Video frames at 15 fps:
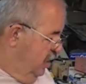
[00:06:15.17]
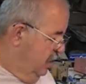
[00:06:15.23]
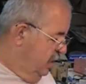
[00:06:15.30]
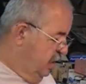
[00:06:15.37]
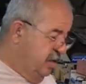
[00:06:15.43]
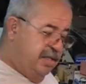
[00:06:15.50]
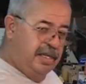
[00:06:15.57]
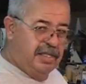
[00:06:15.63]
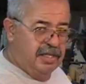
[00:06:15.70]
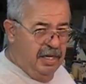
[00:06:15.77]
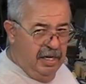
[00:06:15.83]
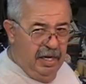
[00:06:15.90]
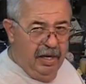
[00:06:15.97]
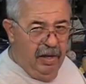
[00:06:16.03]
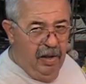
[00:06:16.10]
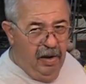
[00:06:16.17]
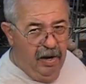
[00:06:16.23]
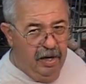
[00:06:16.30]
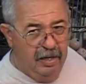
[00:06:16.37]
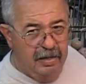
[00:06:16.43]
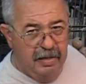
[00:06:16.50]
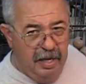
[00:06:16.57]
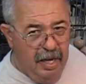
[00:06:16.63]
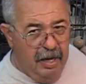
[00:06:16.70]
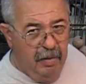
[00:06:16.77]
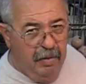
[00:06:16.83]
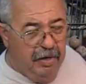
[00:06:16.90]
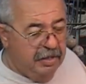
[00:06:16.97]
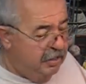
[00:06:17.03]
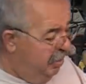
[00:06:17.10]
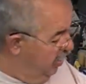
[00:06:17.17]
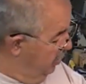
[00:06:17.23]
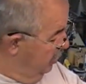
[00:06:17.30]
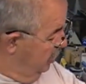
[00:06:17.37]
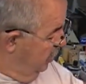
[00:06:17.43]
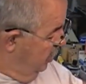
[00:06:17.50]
Because this is getting long. I don't want it to get